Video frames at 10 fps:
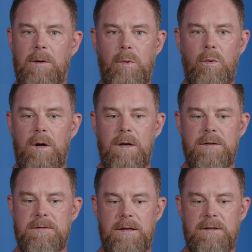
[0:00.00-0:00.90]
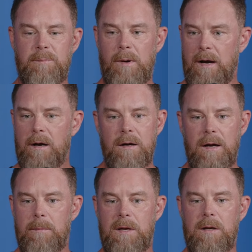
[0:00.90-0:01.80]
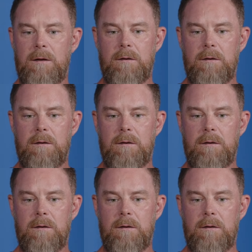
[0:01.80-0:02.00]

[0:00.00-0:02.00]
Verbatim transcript: number one is is prayer. I mean,